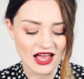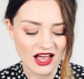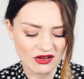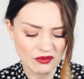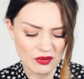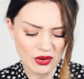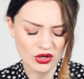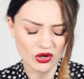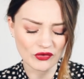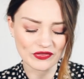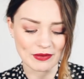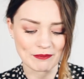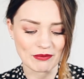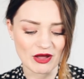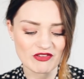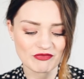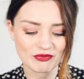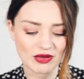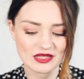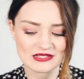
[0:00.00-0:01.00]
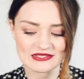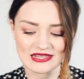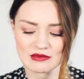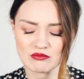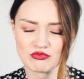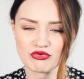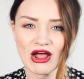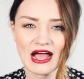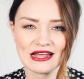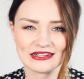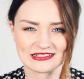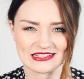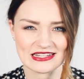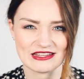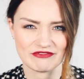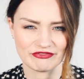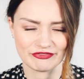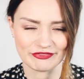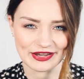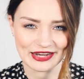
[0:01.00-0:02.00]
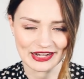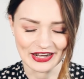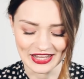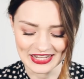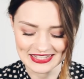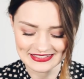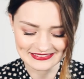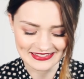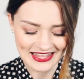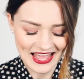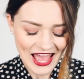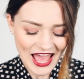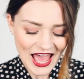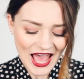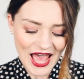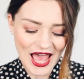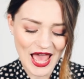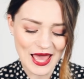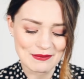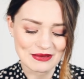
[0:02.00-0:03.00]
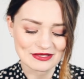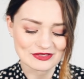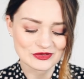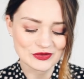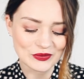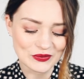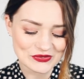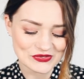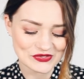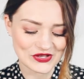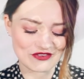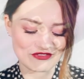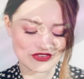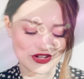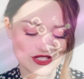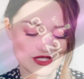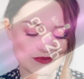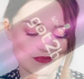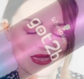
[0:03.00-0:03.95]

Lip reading: oh God, they're both by the same brand, I didn't even realize. Scott Got To